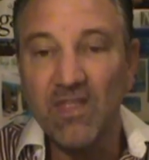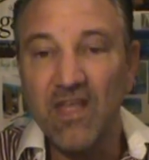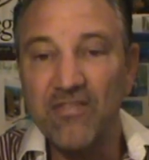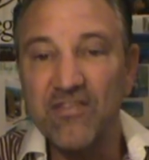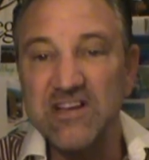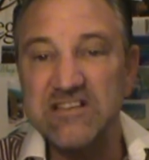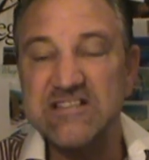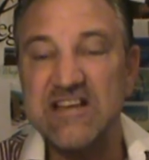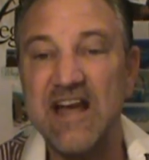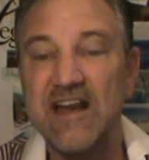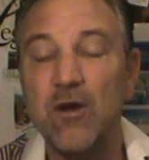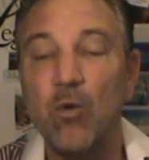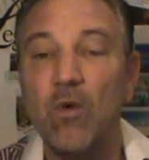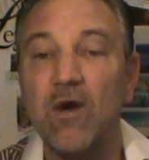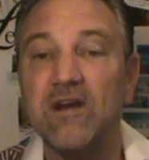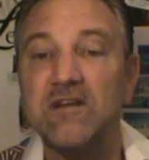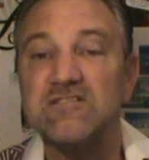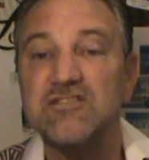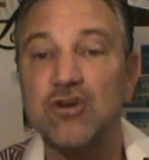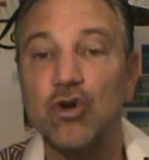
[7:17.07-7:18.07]
The second
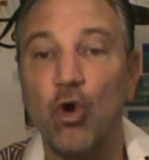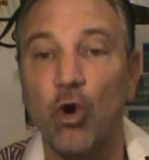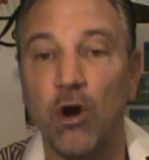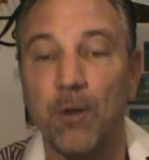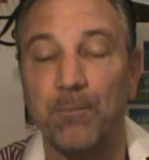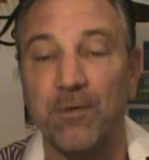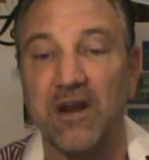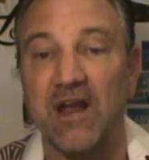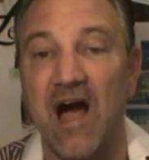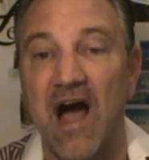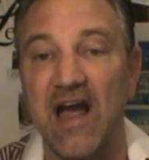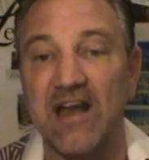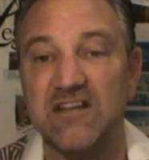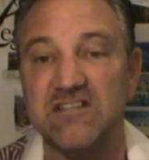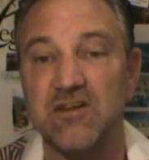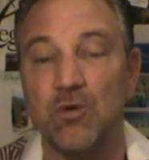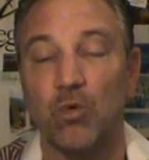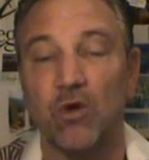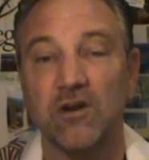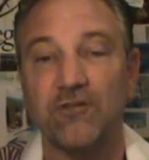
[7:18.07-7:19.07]
one is a corporate guy because
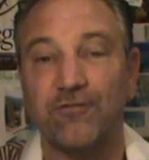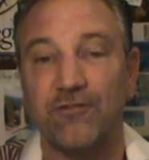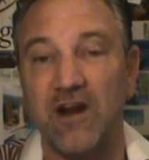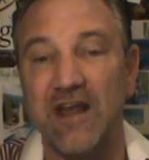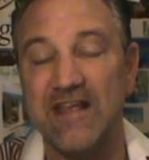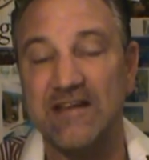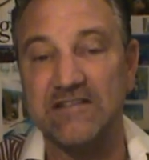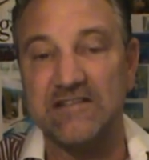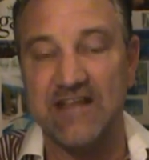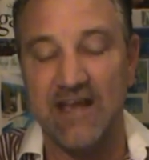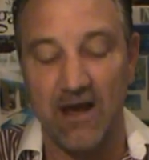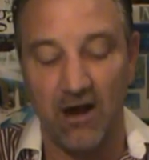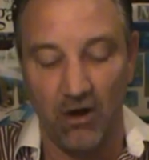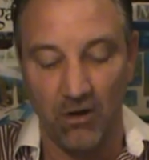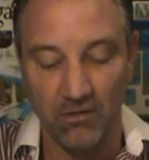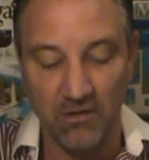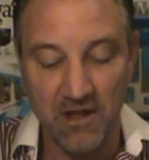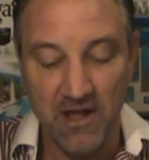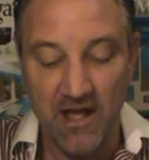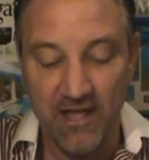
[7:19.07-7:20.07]
he worked for
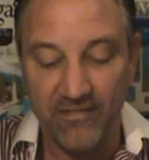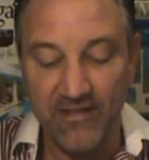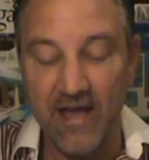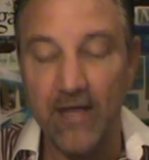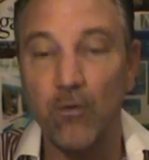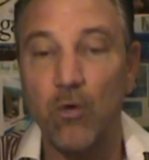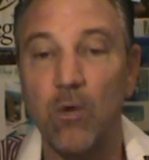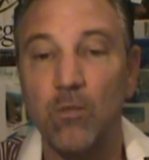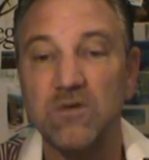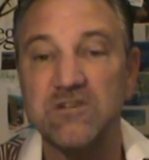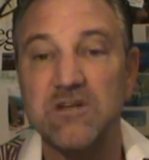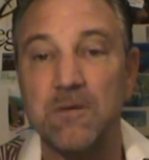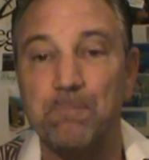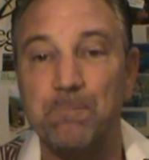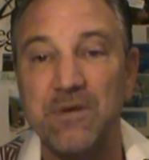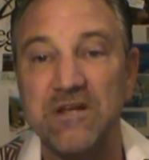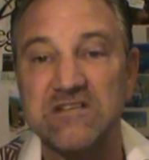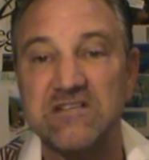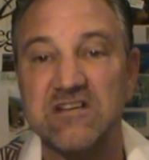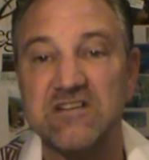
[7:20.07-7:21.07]
Intel. The other one was a
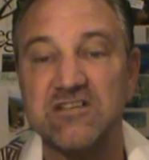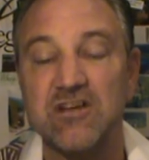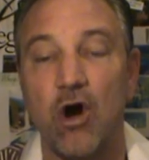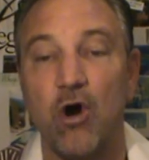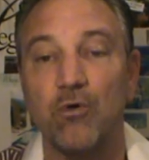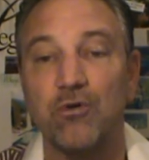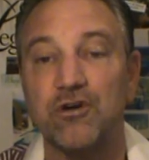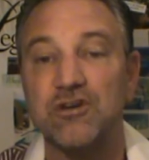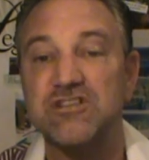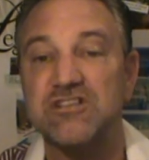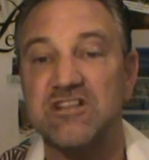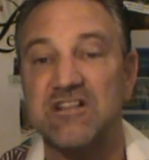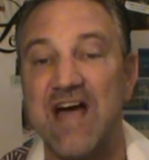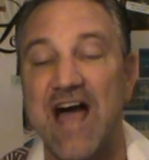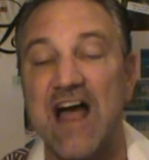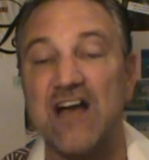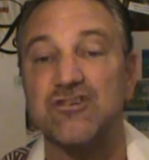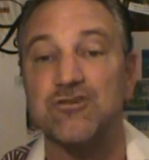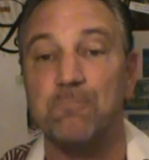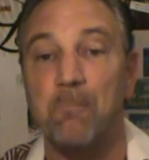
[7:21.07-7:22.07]
business owner
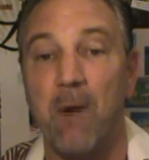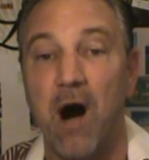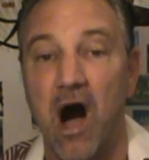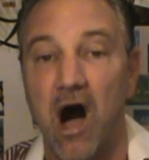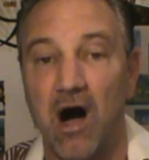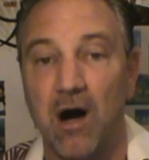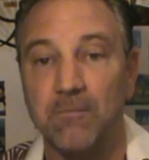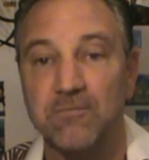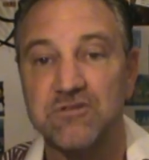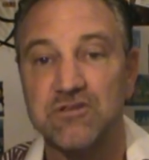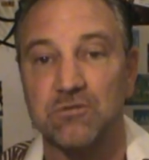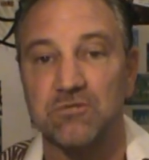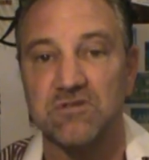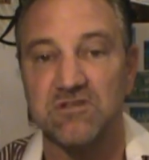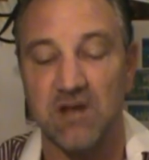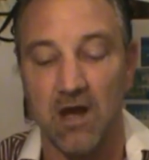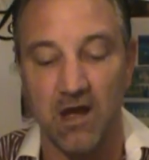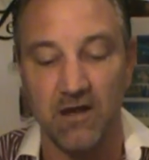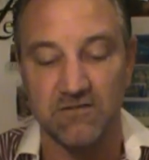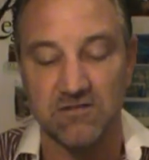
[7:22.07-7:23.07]
/ mom. So
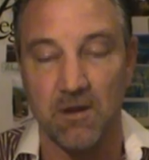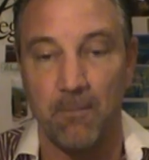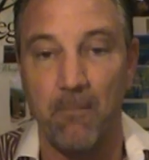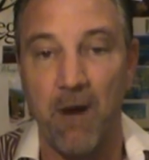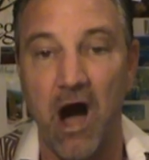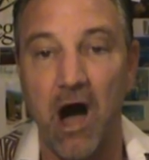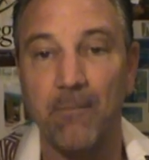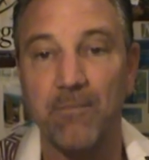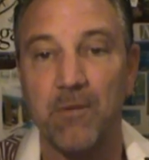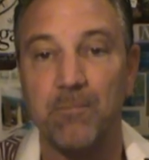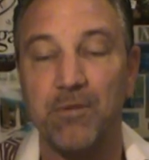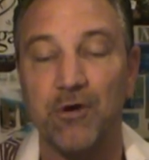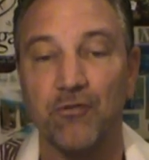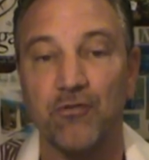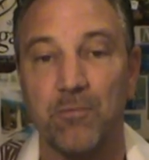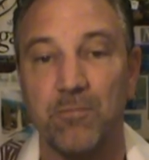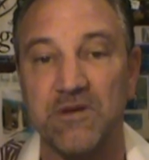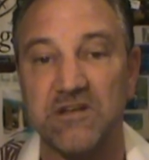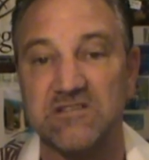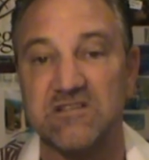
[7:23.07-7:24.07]
it was a mom that built
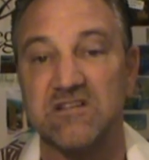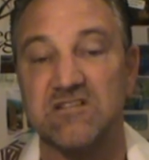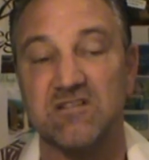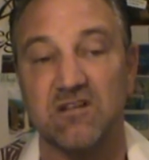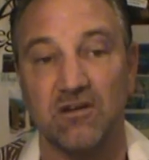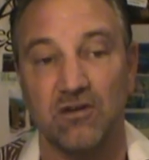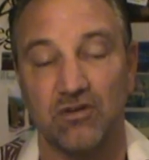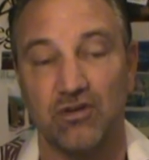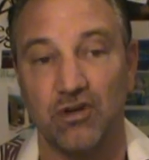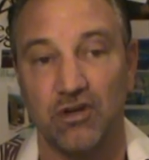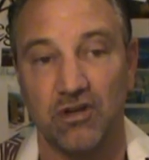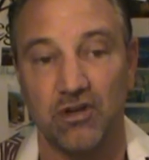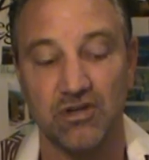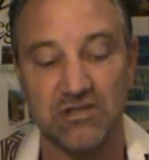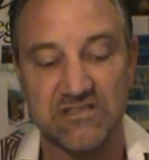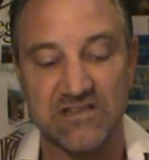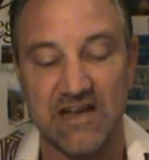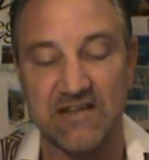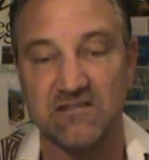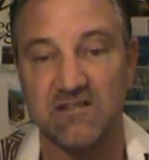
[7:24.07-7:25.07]
the business to a
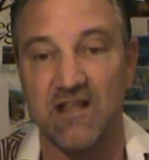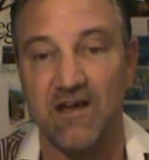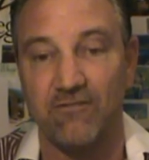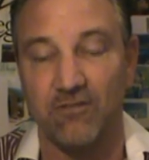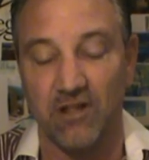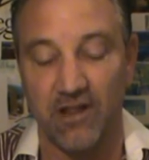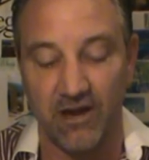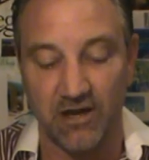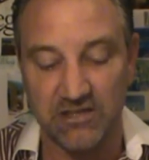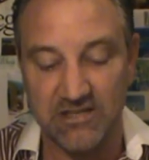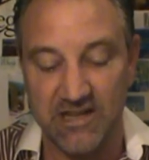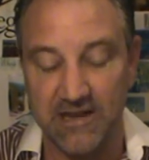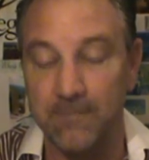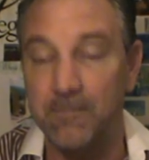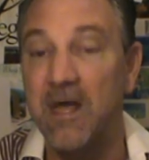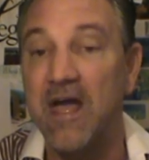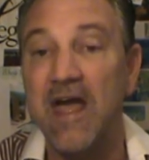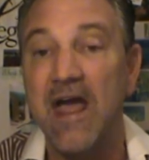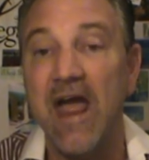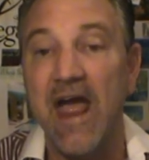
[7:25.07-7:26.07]
good size level in our
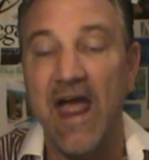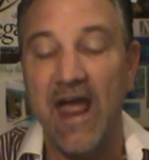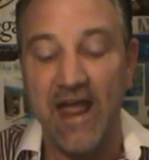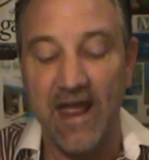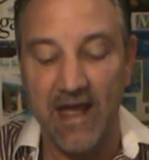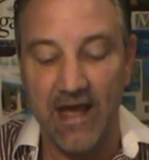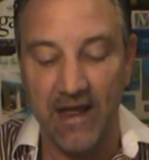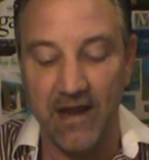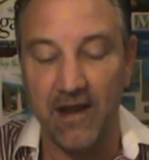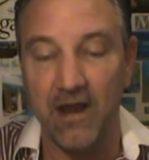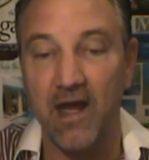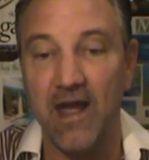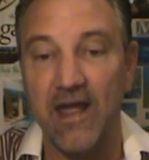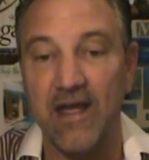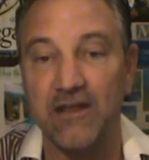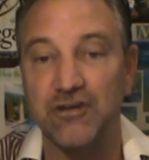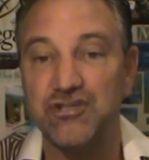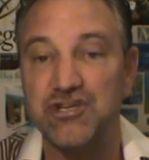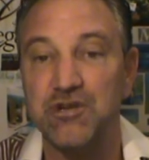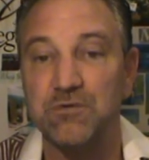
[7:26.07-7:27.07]
team,
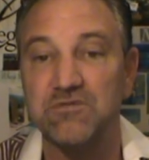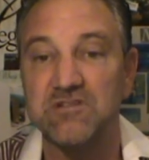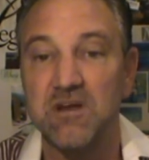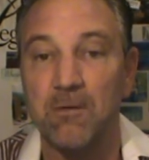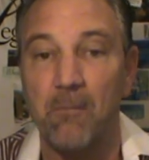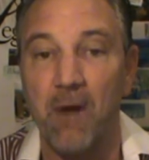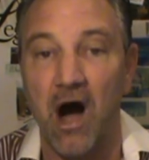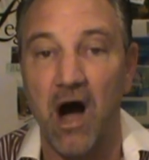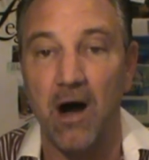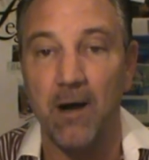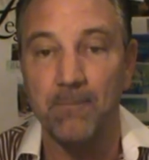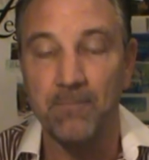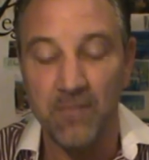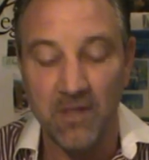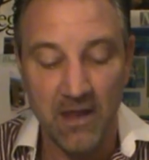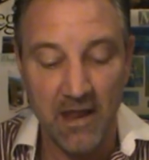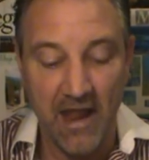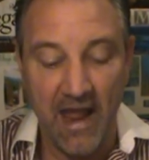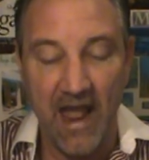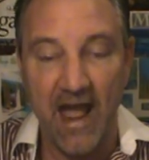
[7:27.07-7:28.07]
and she was a mom.
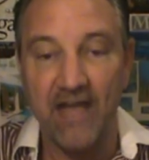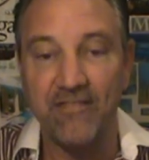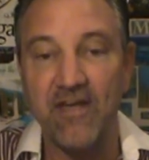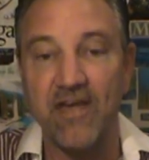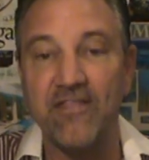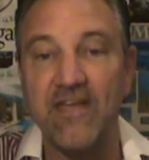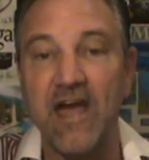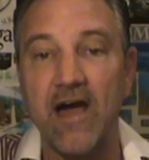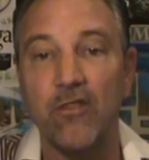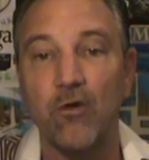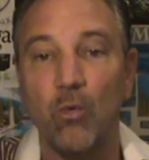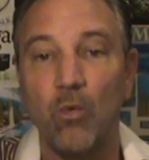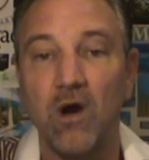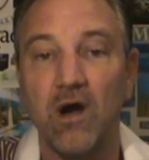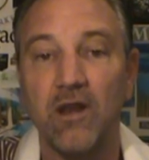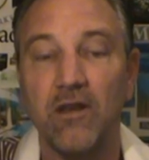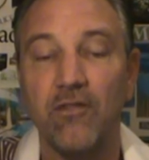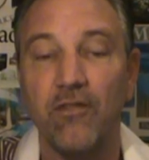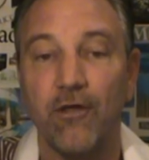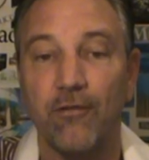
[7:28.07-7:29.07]
And then the other
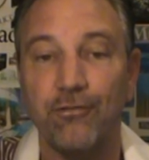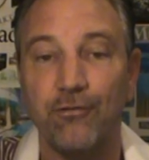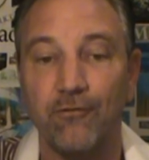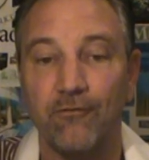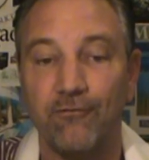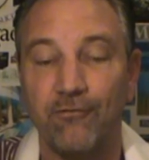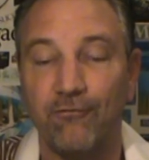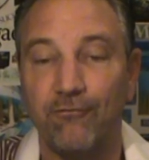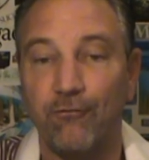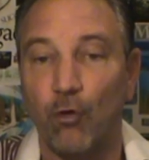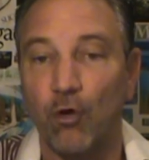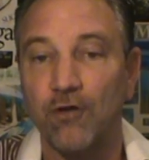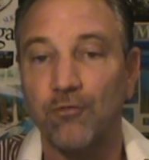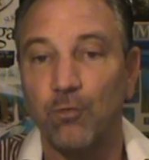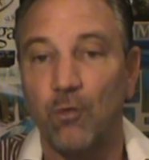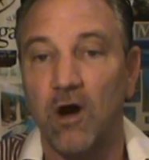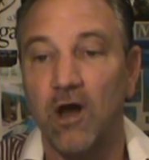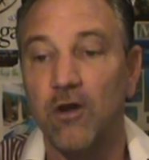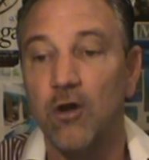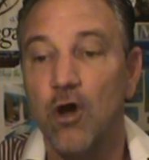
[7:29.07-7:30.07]
one, the fourth
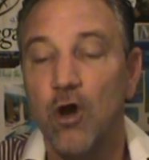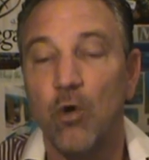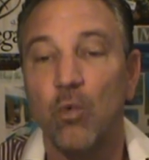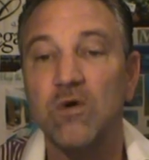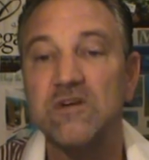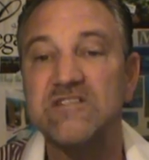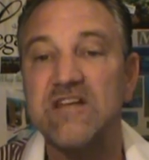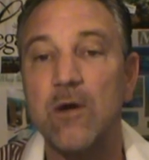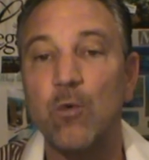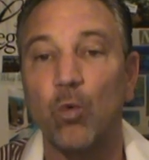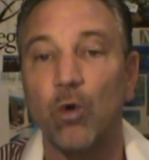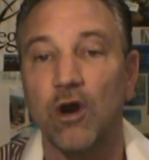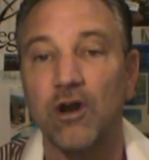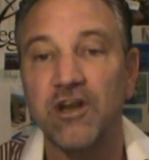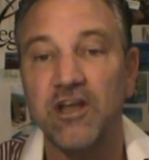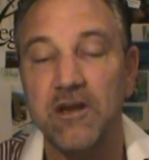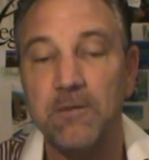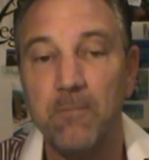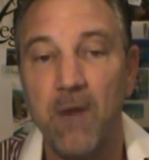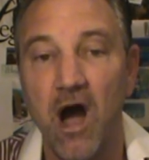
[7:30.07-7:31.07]
one, was a
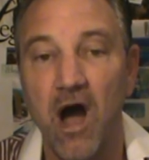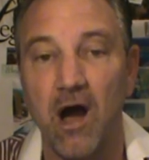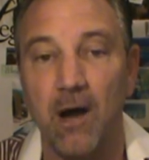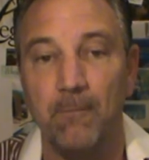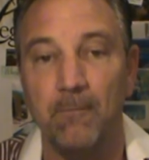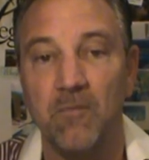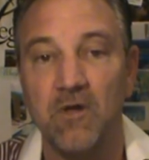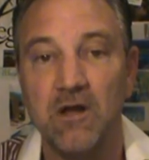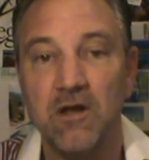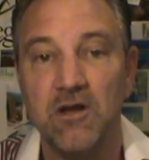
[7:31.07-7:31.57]
working mom.